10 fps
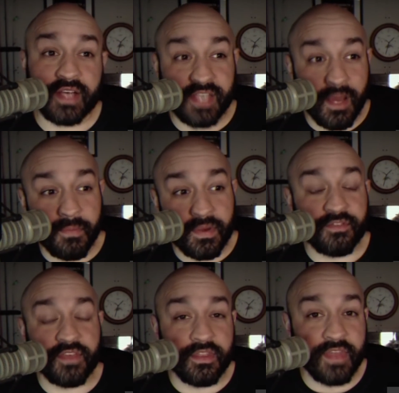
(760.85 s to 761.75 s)
companies
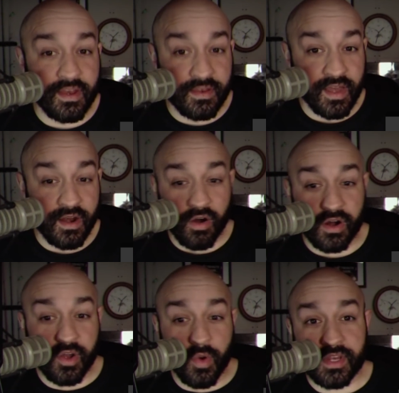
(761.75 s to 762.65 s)
that that that aren't
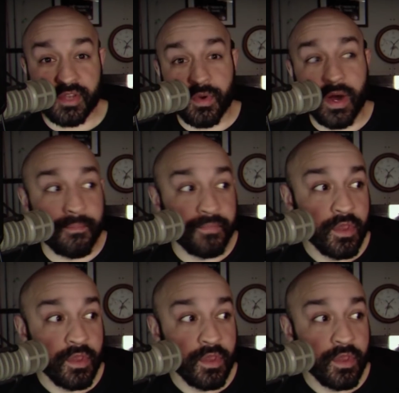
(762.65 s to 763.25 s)
going to um,